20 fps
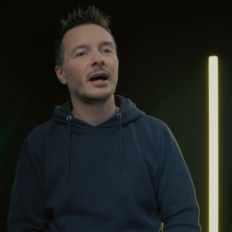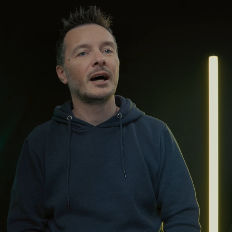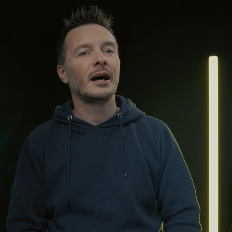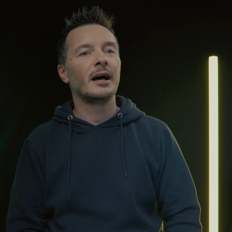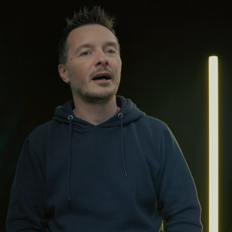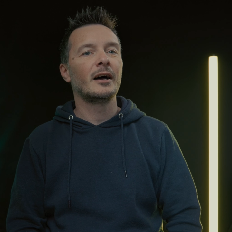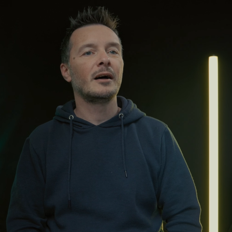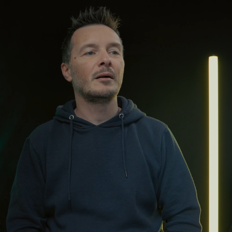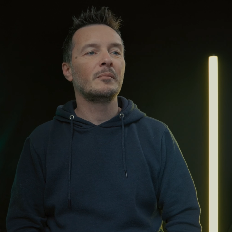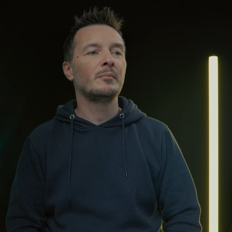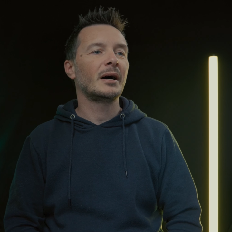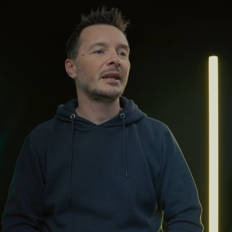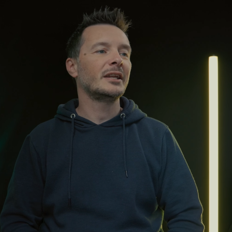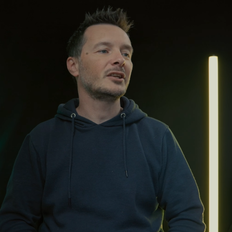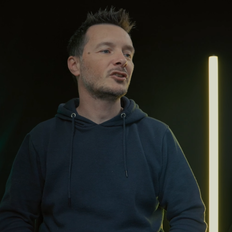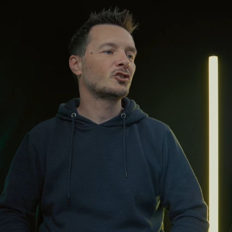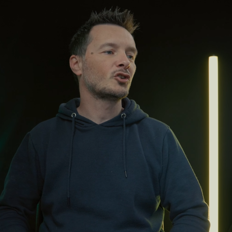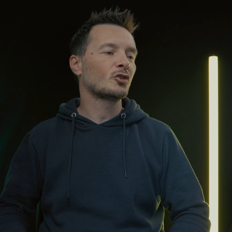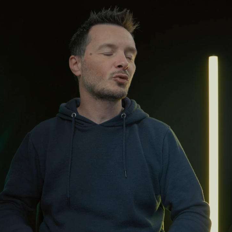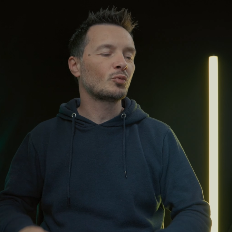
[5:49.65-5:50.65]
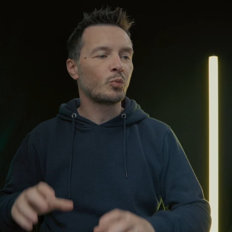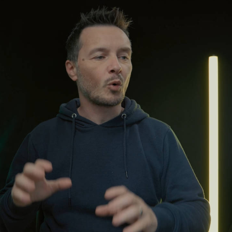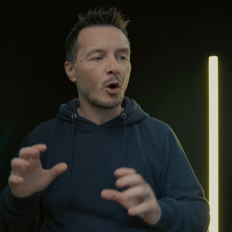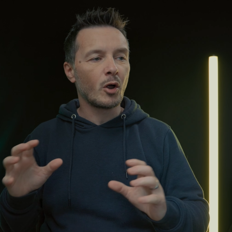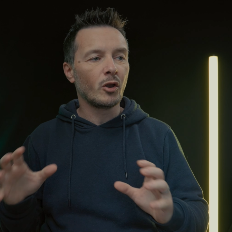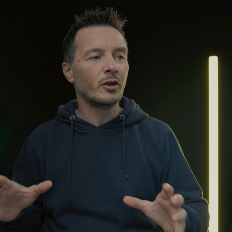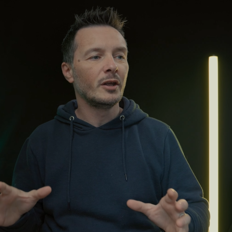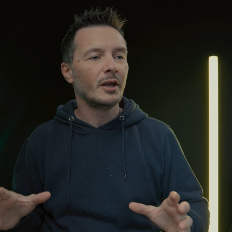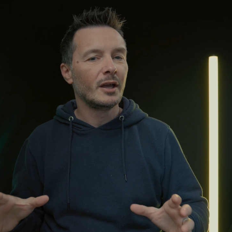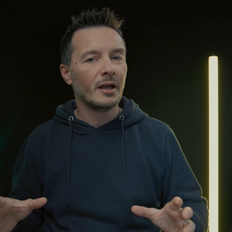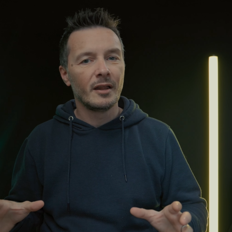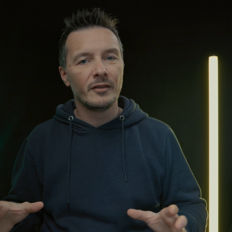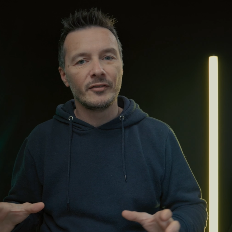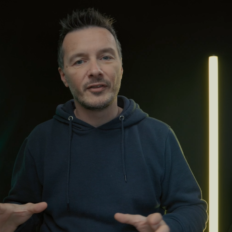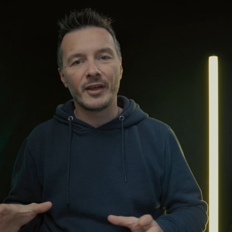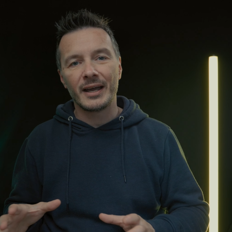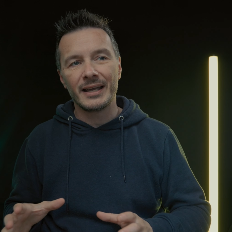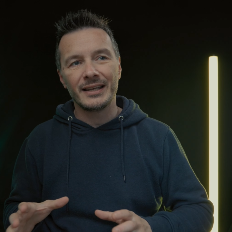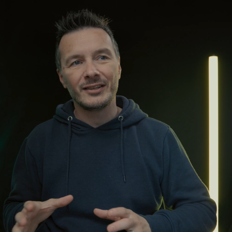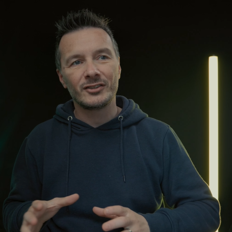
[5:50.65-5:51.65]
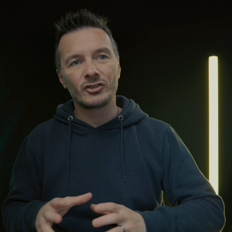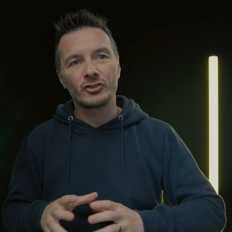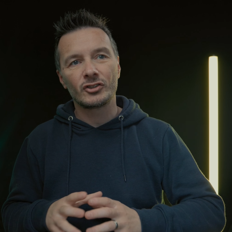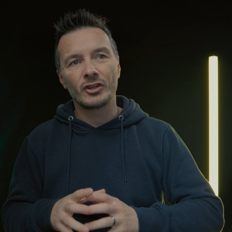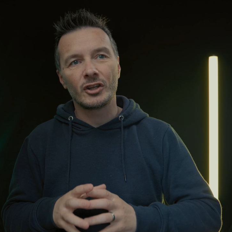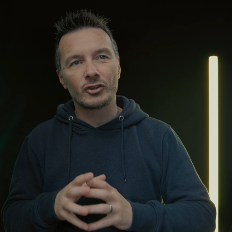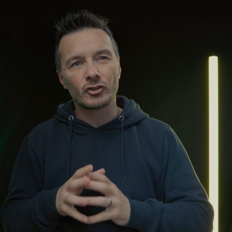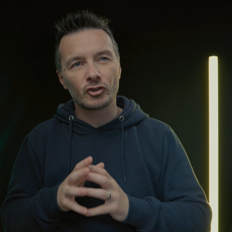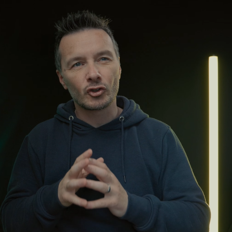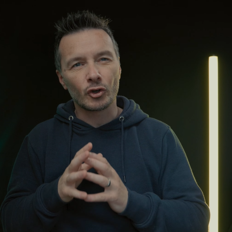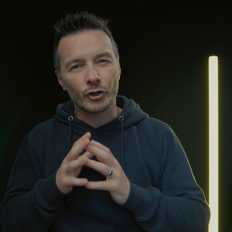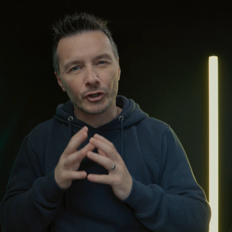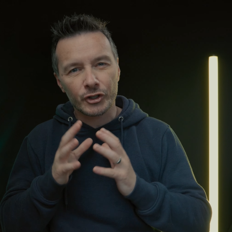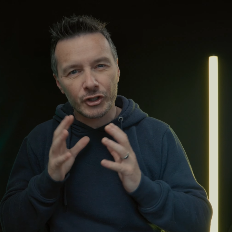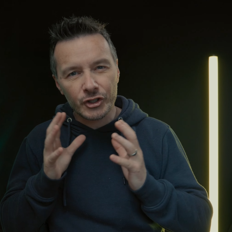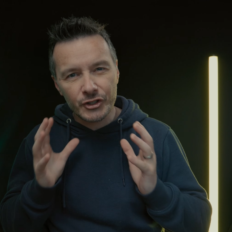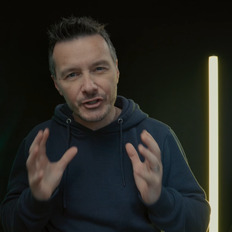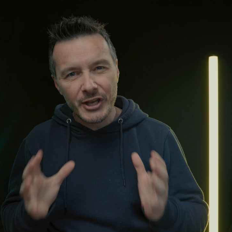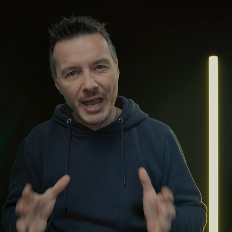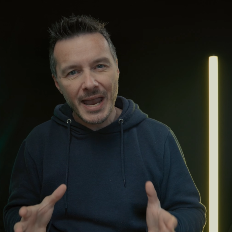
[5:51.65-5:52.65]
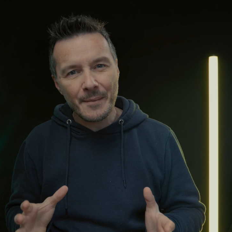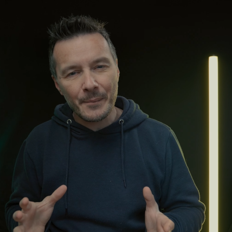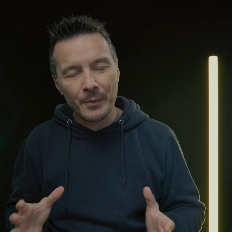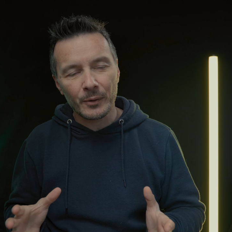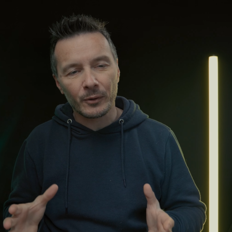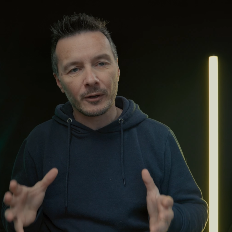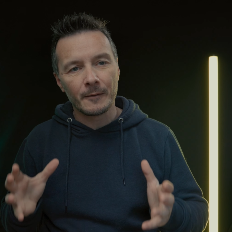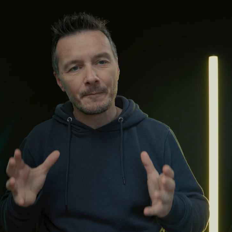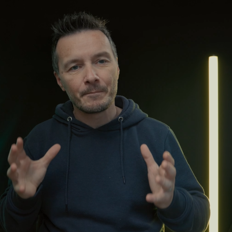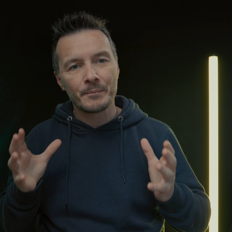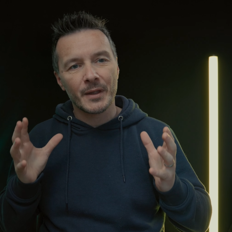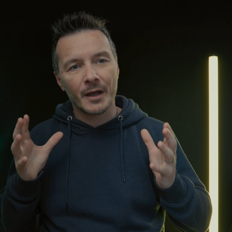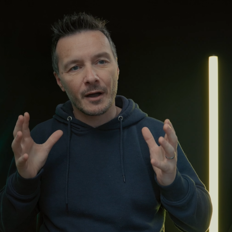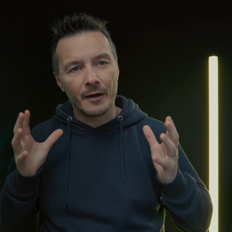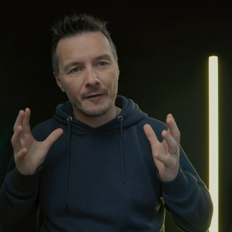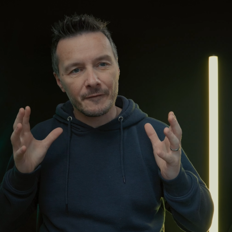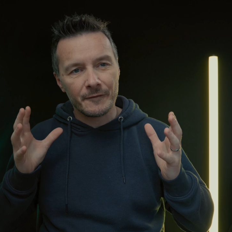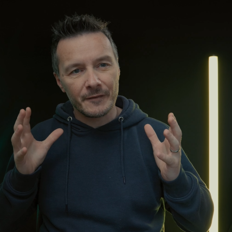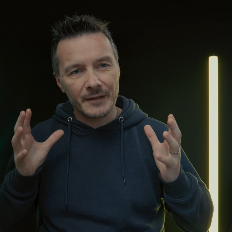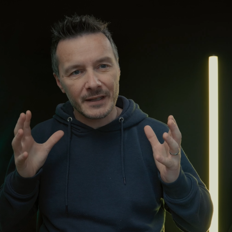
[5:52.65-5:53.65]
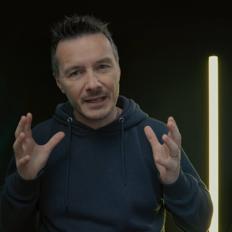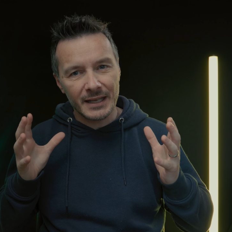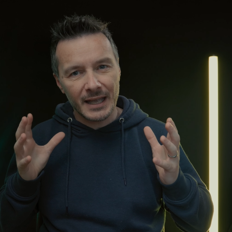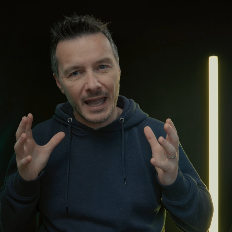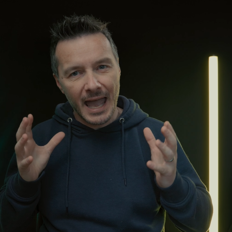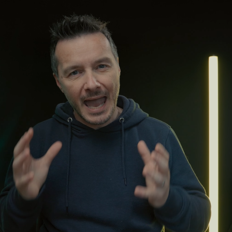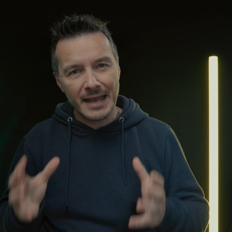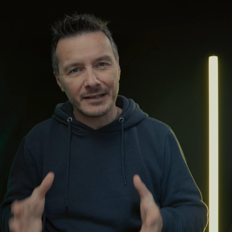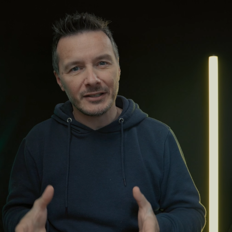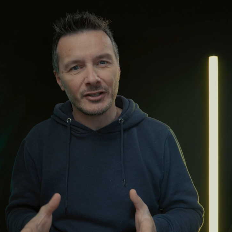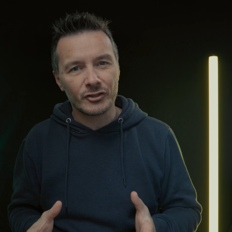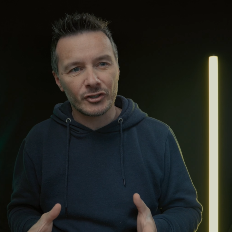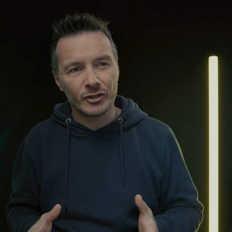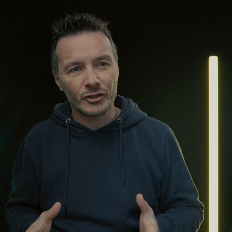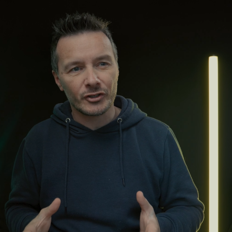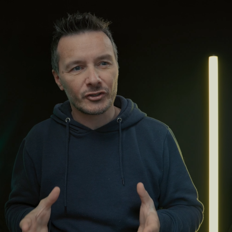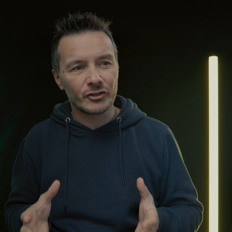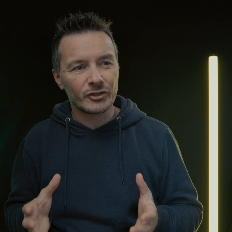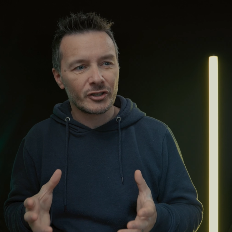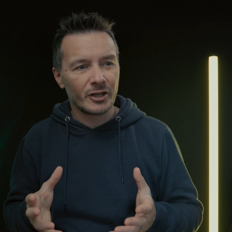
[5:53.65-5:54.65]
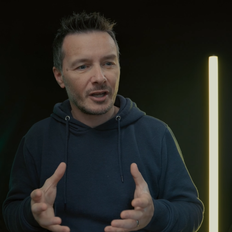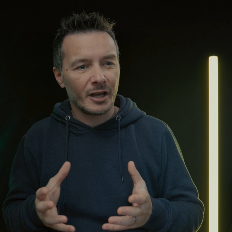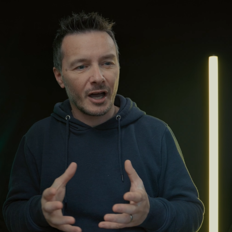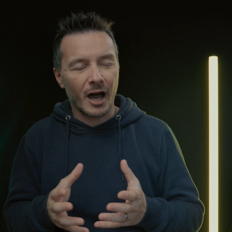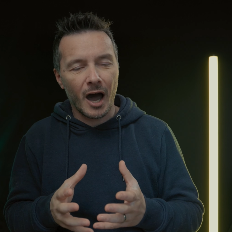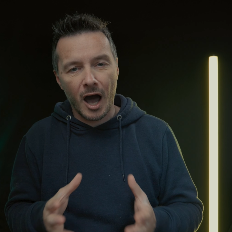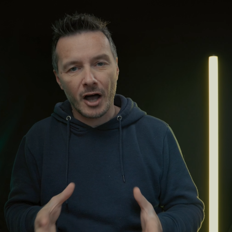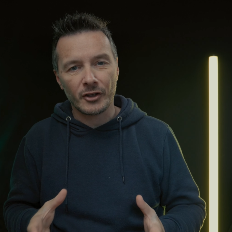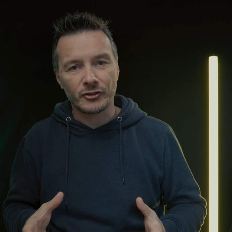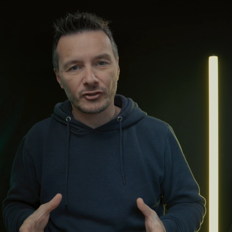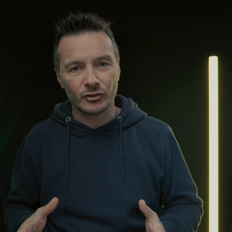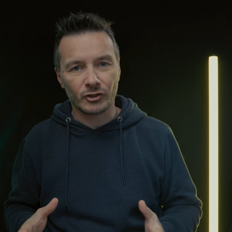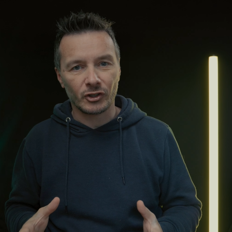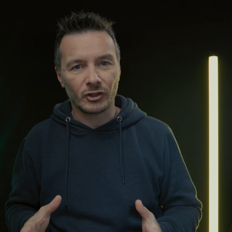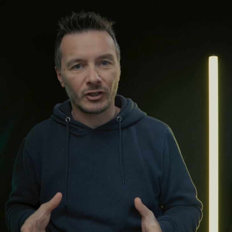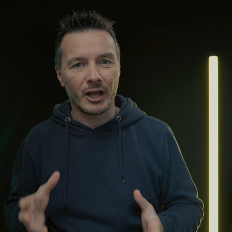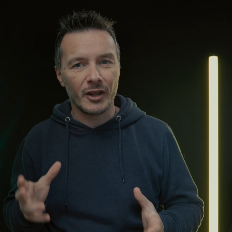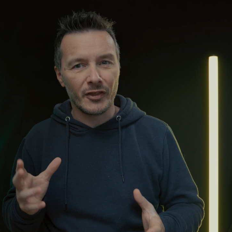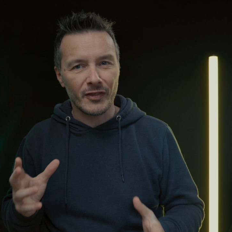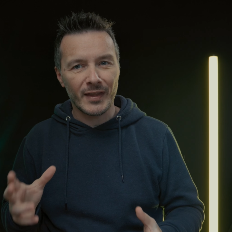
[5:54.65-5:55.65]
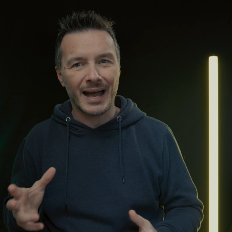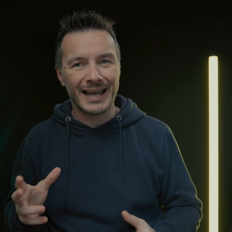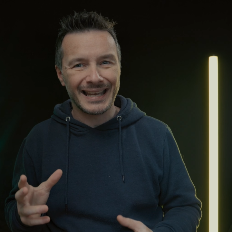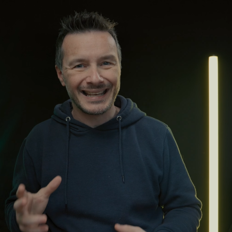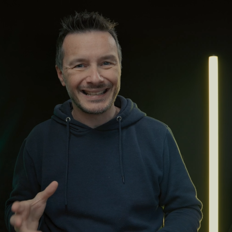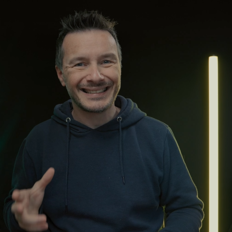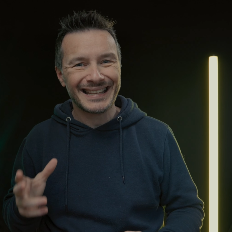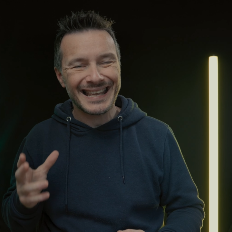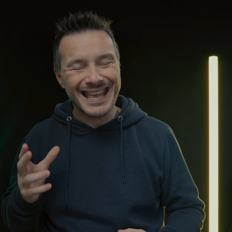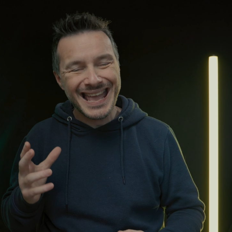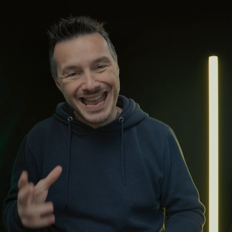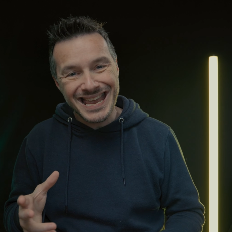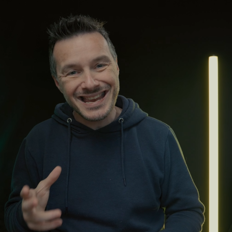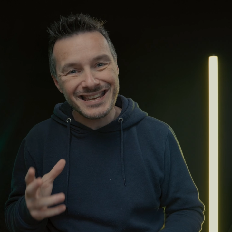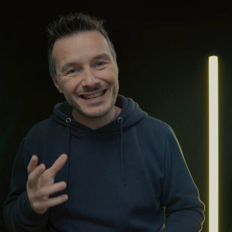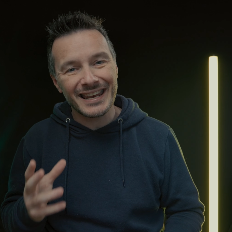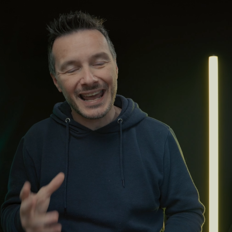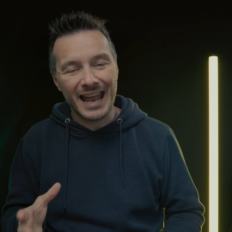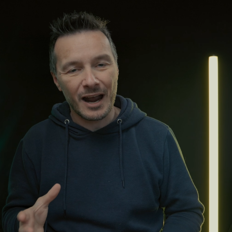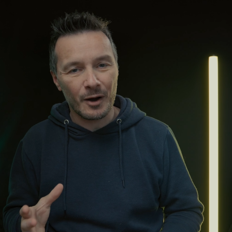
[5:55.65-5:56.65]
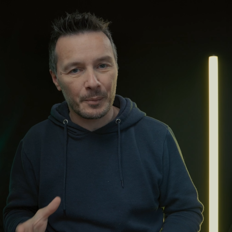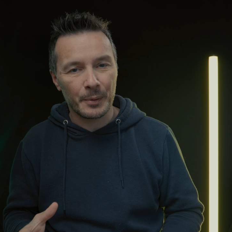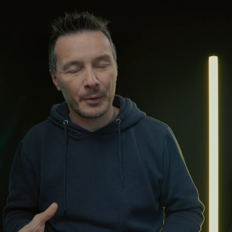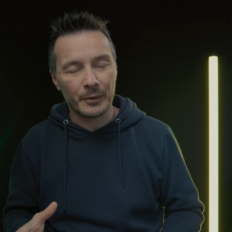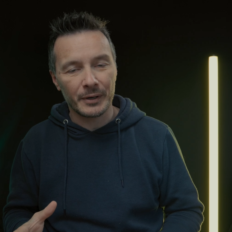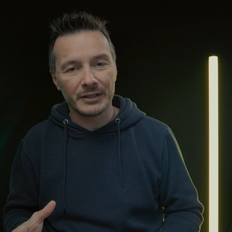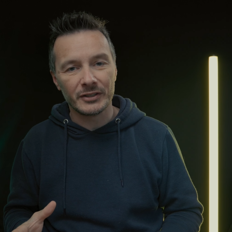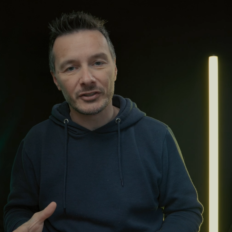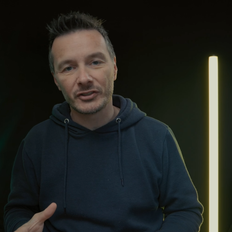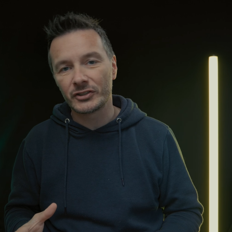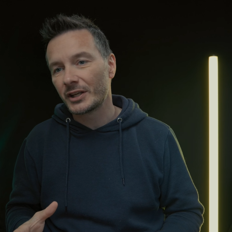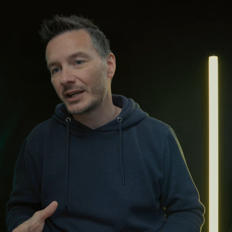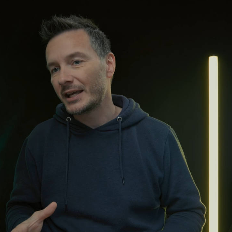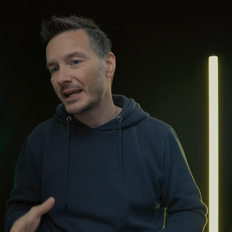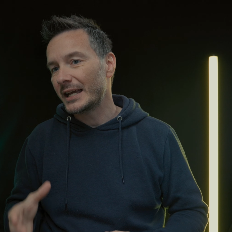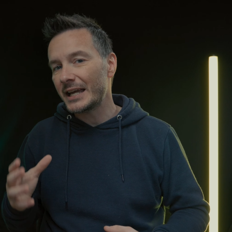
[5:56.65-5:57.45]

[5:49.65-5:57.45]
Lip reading: and it's just one that is a sort of staple of the editor's arsenal, and that is in and out points.